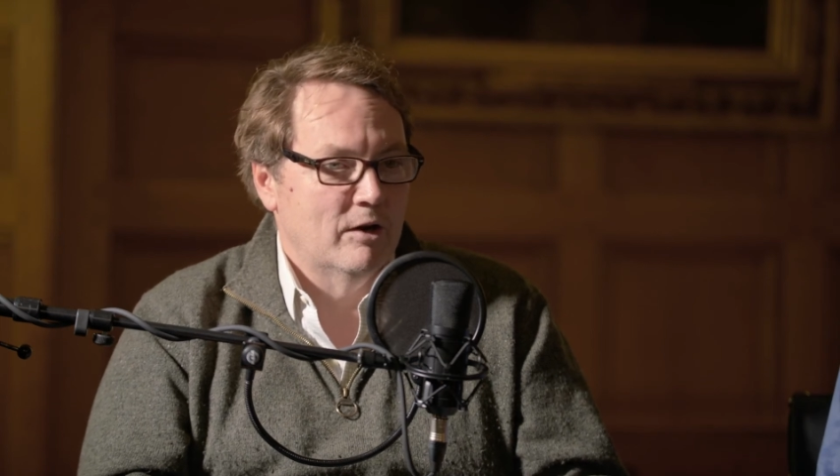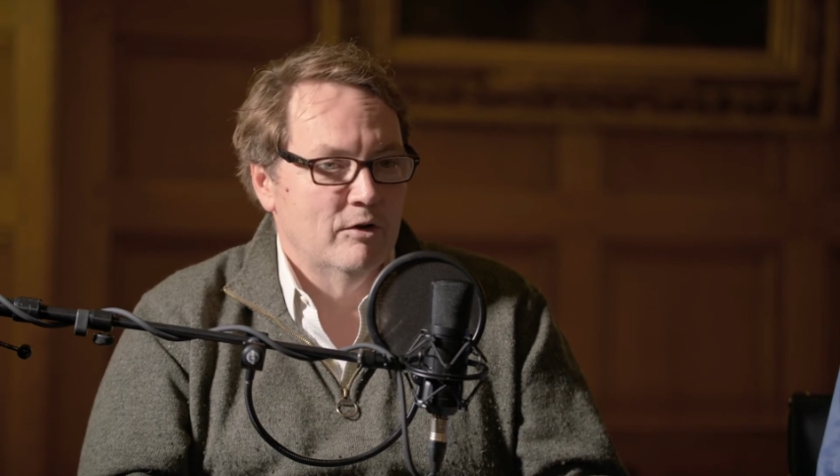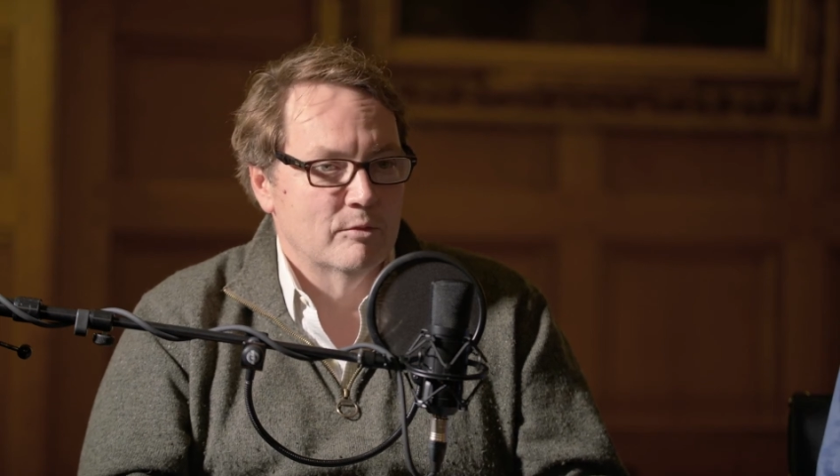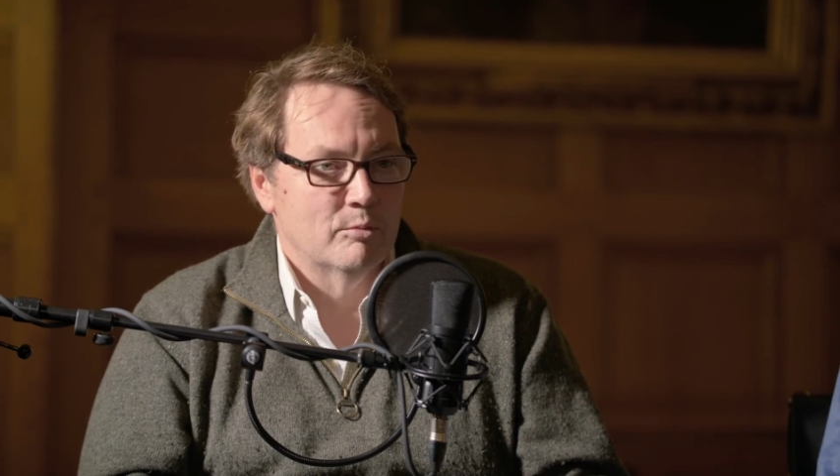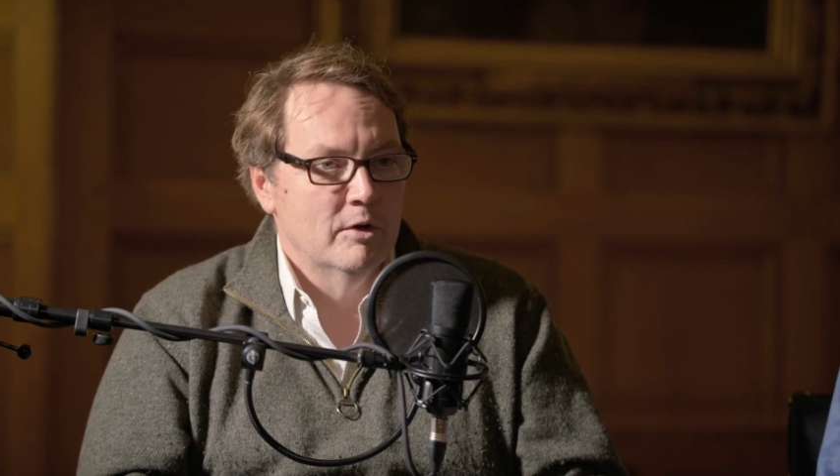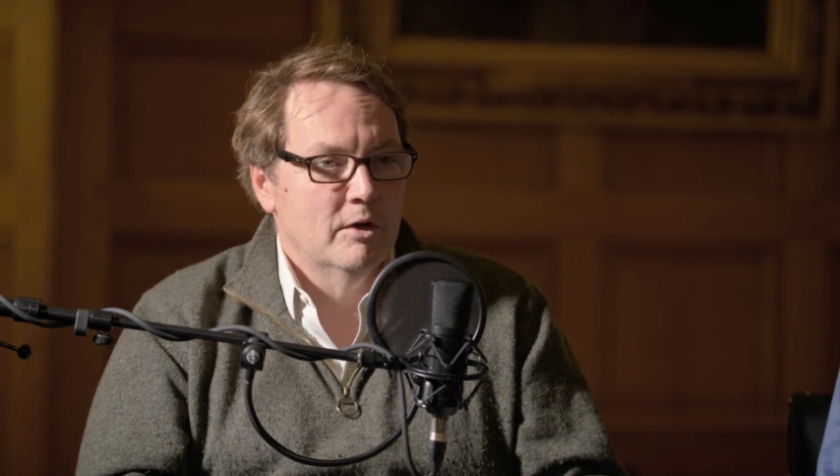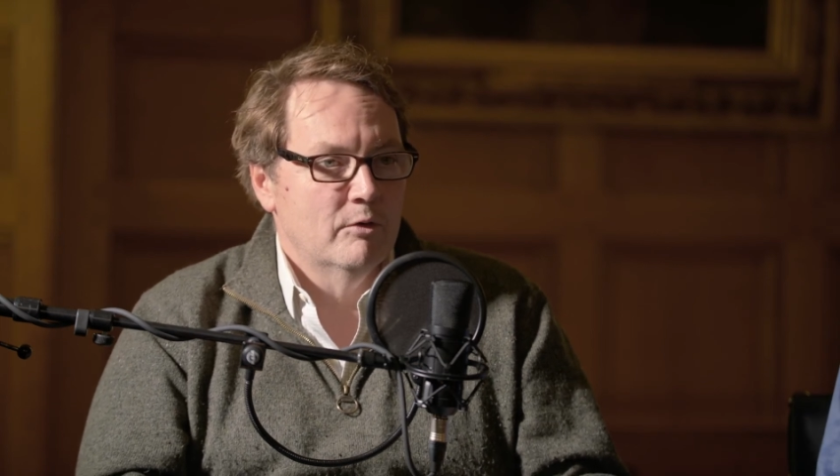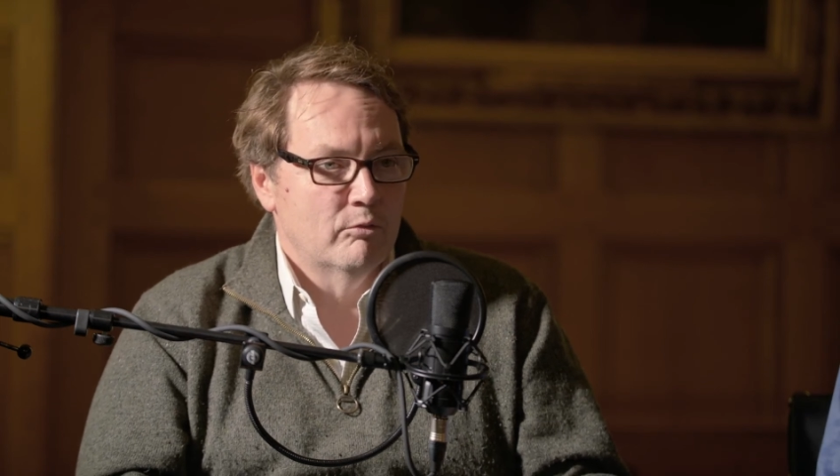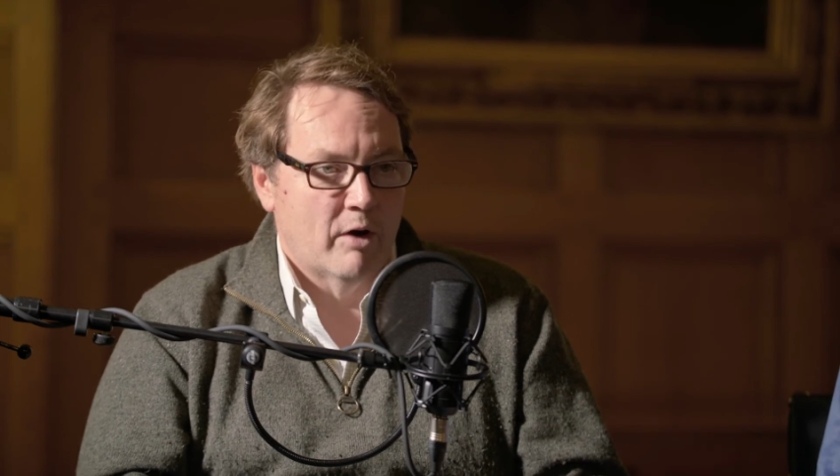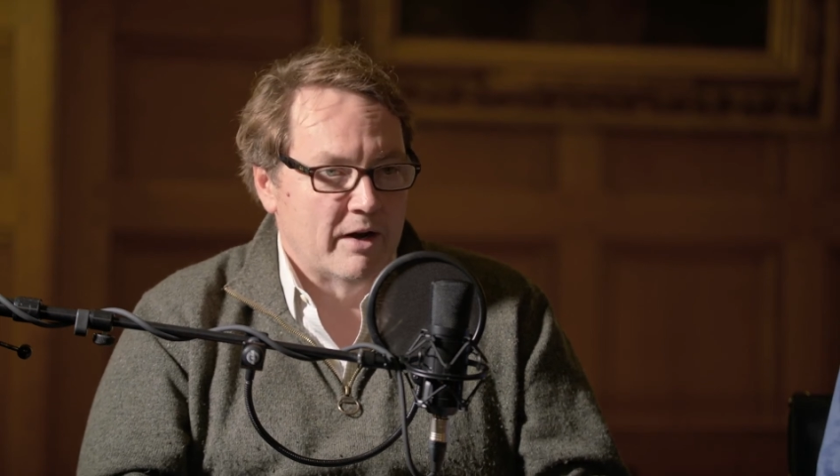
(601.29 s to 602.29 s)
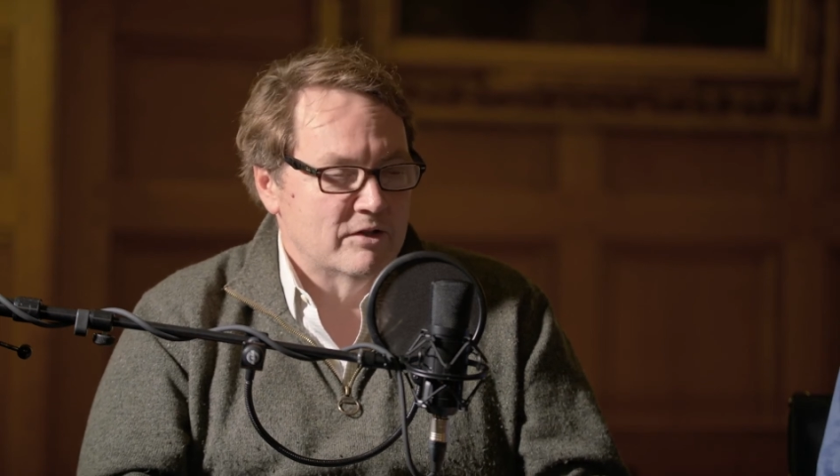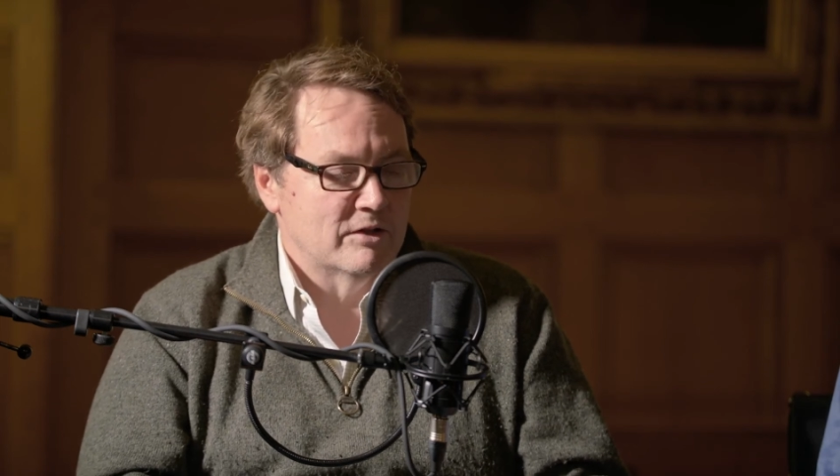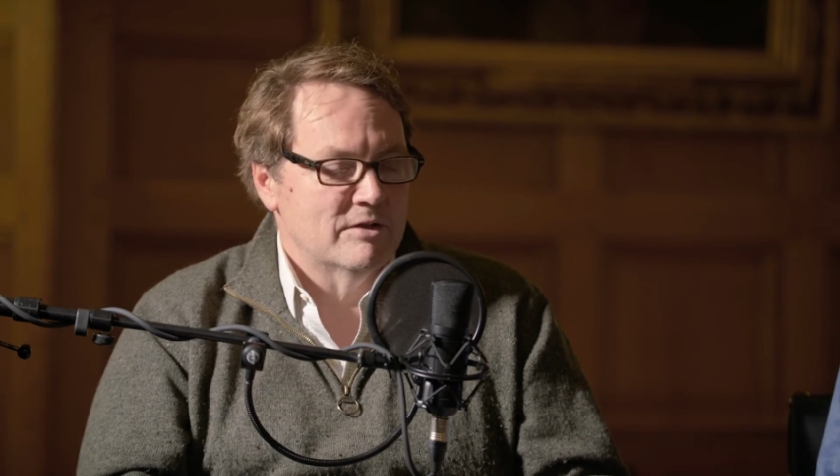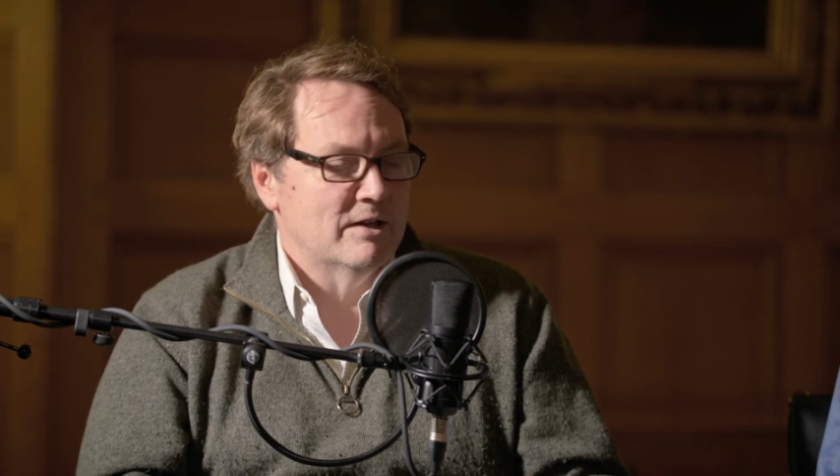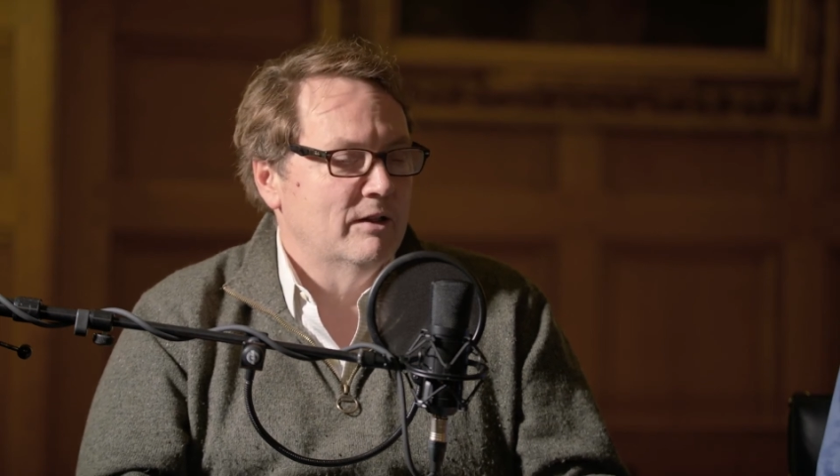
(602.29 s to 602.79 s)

Kingdom. Rising sea